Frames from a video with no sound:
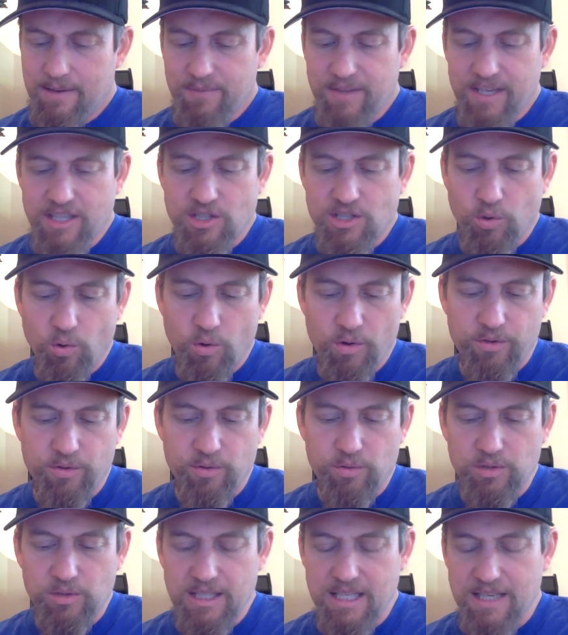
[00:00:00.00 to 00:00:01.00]
They tore
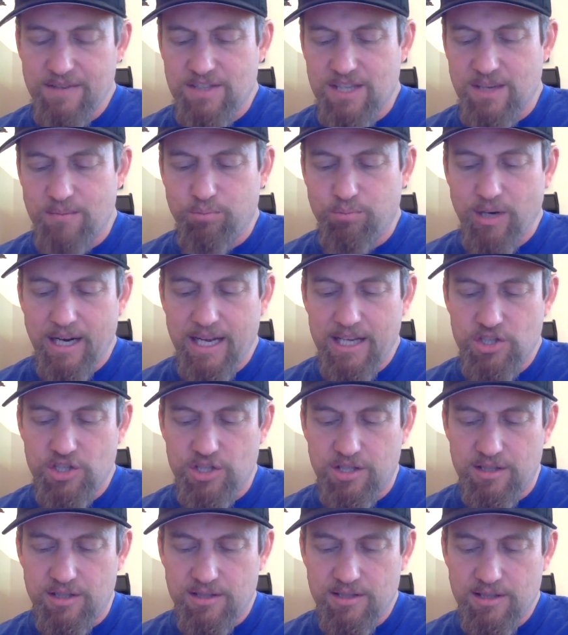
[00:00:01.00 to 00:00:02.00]
through leaves and
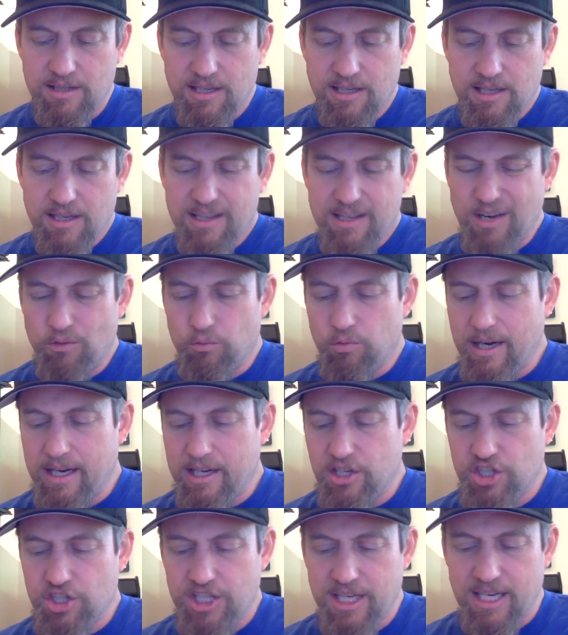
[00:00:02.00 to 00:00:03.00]
branches. They
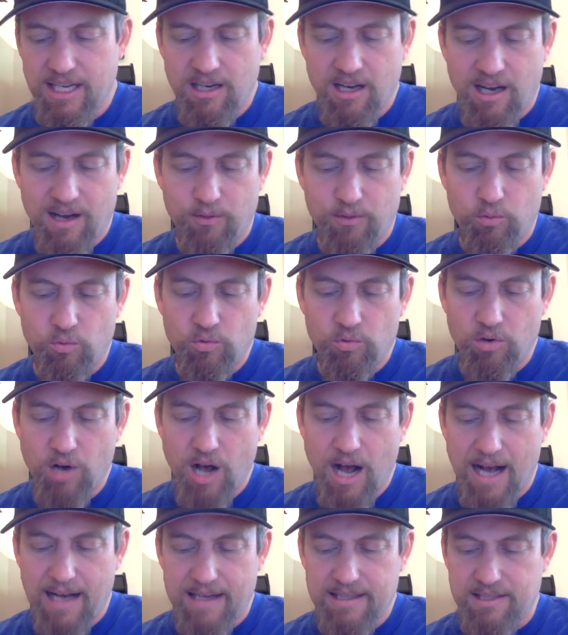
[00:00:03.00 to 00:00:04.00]
ricocheted off
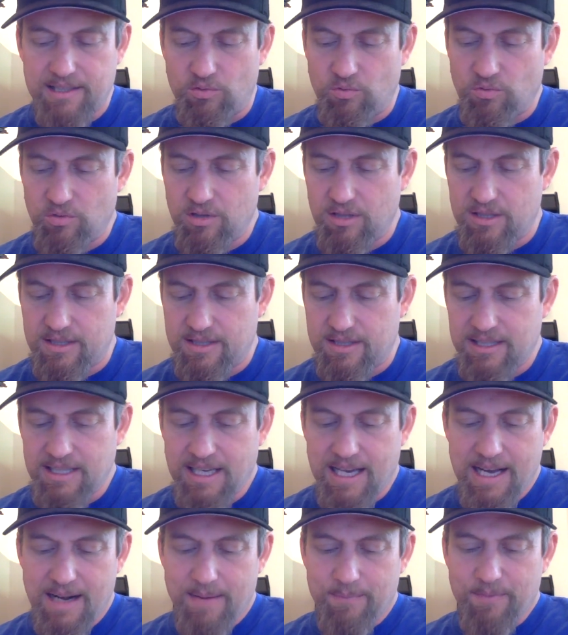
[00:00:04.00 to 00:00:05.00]
rocks and
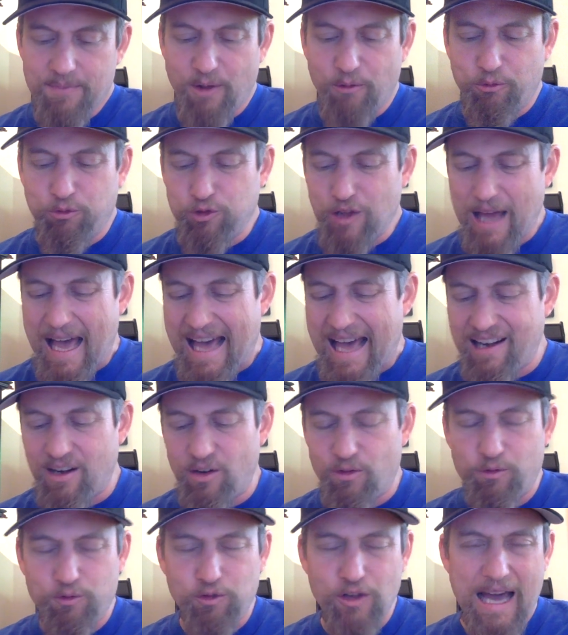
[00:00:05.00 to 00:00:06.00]
roots. They
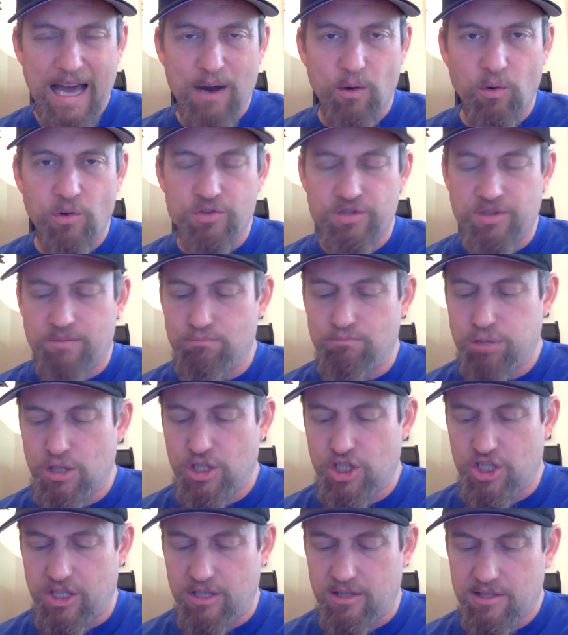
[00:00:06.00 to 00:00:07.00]
flattened flowers and
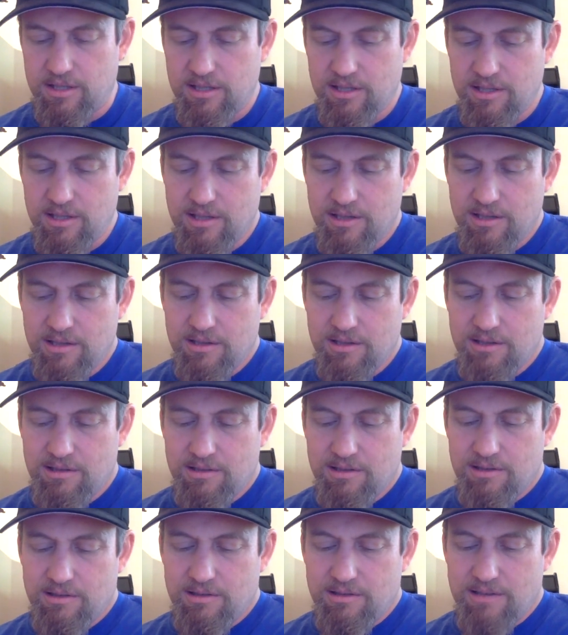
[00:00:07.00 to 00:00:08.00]
bushes.
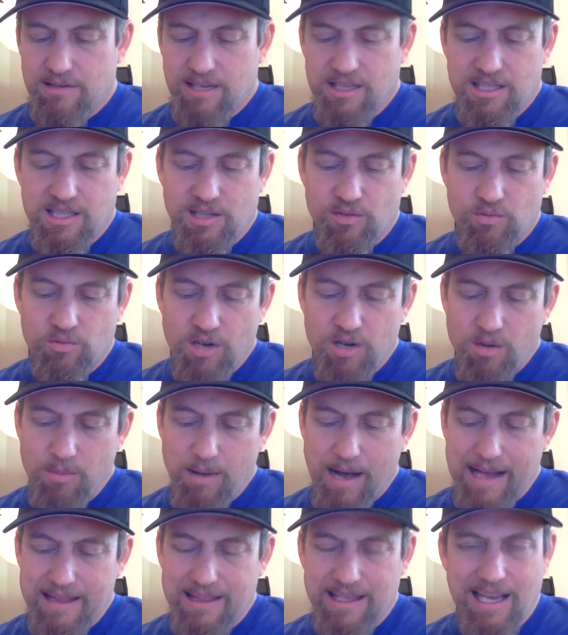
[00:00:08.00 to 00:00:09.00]
Now, to the
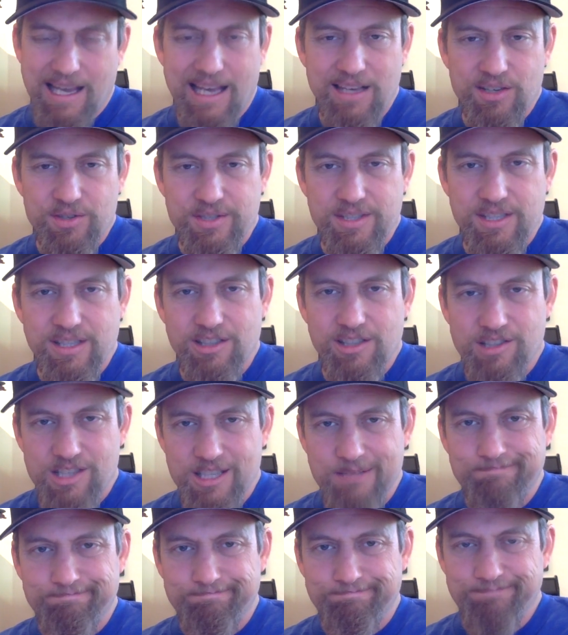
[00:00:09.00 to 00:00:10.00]
robot, the
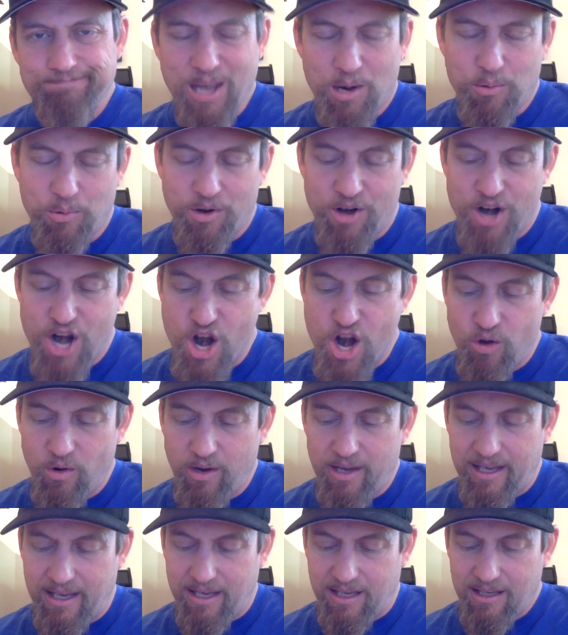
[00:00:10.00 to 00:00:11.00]
hailstones, they were
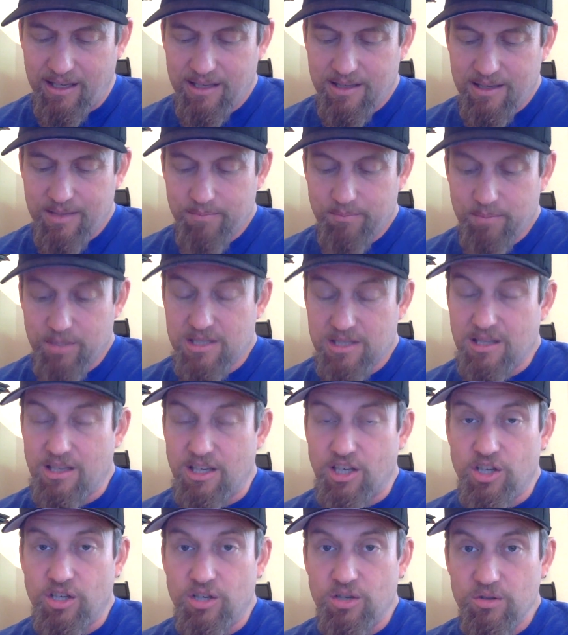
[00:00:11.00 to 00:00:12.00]
annoying. But to
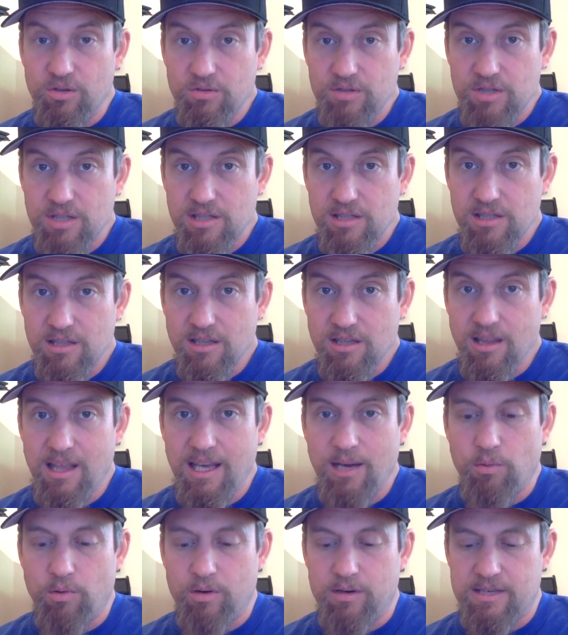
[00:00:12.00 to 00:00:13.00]
the goose,
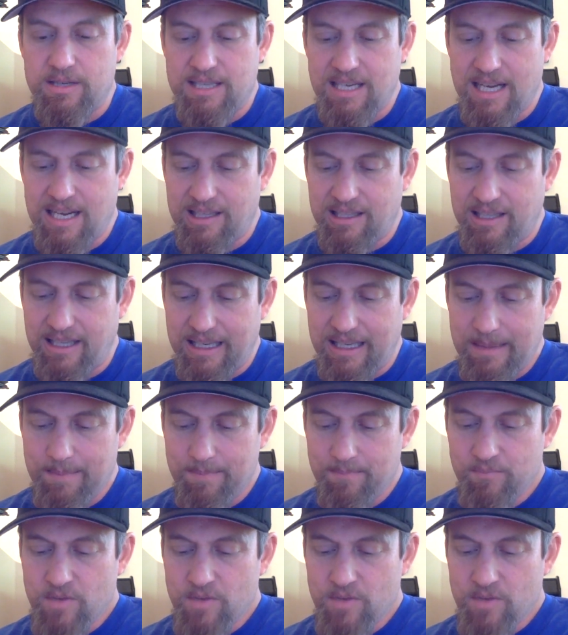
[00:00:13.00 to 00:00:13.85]
they were deadly.